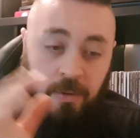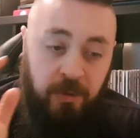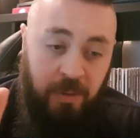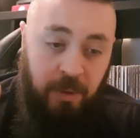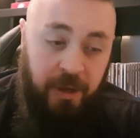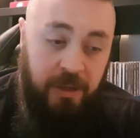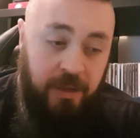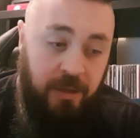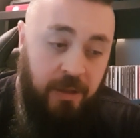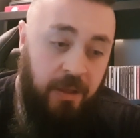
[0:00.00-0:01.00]
with a
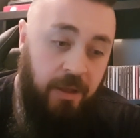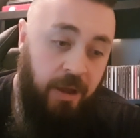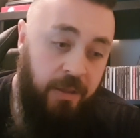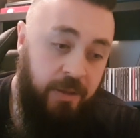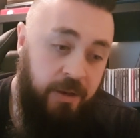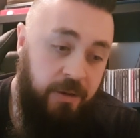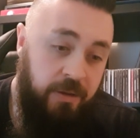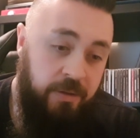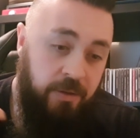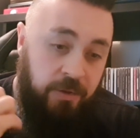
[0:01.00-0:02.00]
mic, and
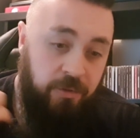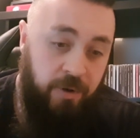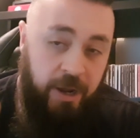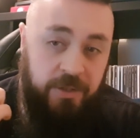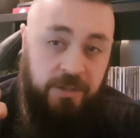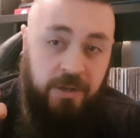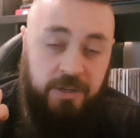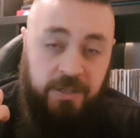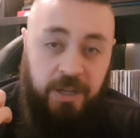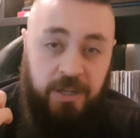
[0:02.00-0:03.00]
then on the right hand side of
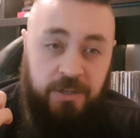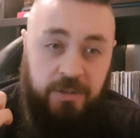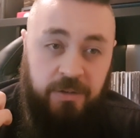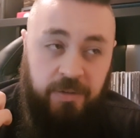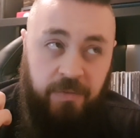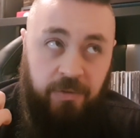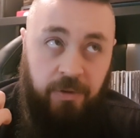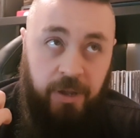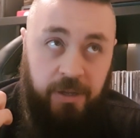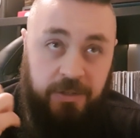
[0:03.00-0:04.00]
the stage they've
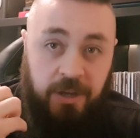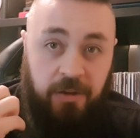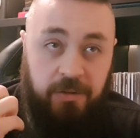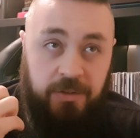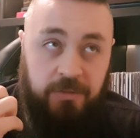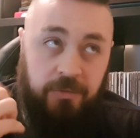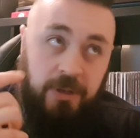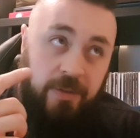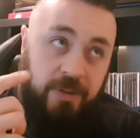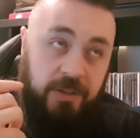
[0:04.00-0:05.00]
got a guitarist, or the
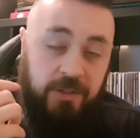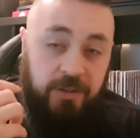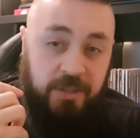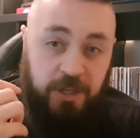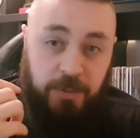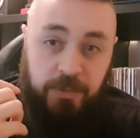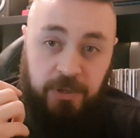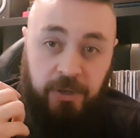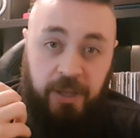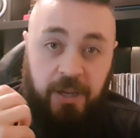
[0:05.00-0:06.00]
left hand side of the stage, depending on
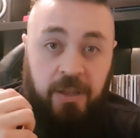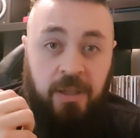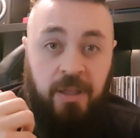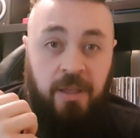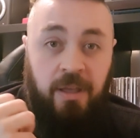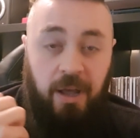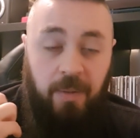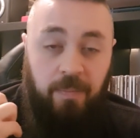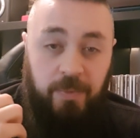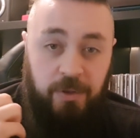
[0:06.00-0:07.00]
how you look at it,
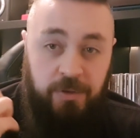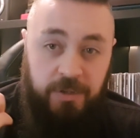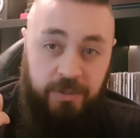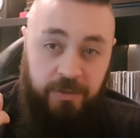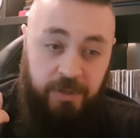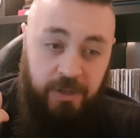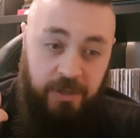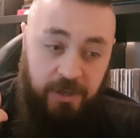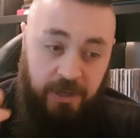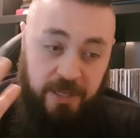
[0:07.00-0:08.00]
who does
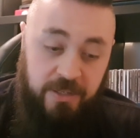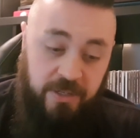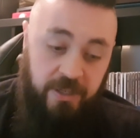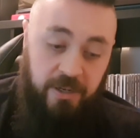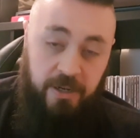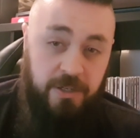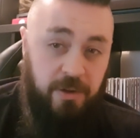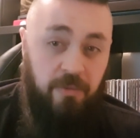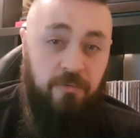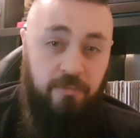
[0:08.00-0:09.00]
the clean singing, and he's
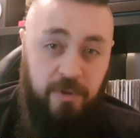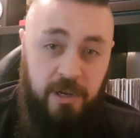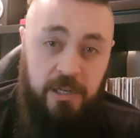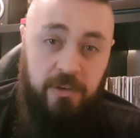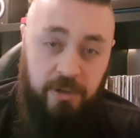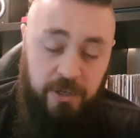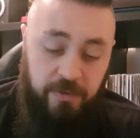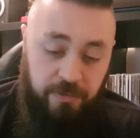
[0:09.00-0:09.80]
got a really, really good